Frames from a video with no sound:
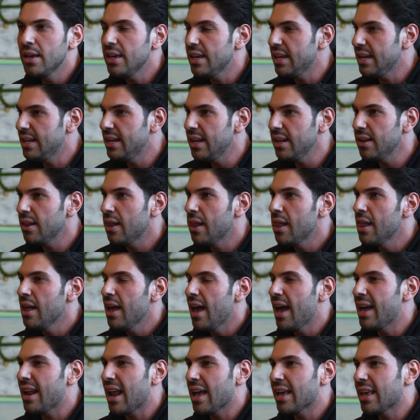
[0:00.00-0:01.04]
eat it,
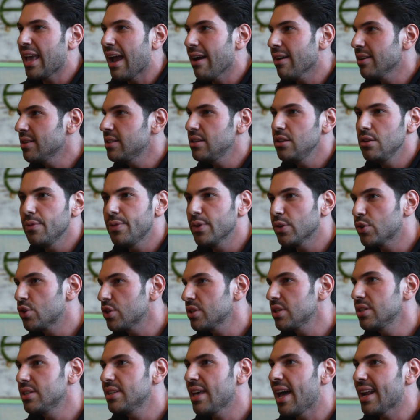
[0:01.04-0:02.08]
and I guarantee you feel
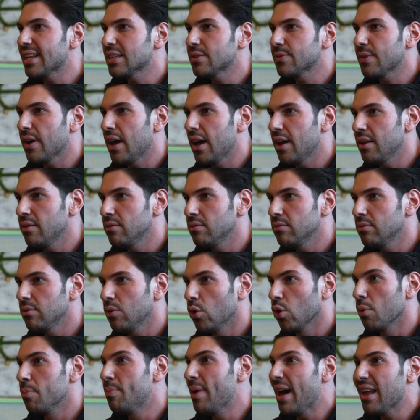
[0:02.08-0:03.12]
just as satisfied
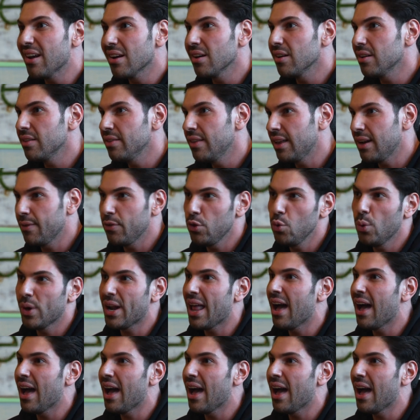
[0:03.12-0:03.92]
or better than if you went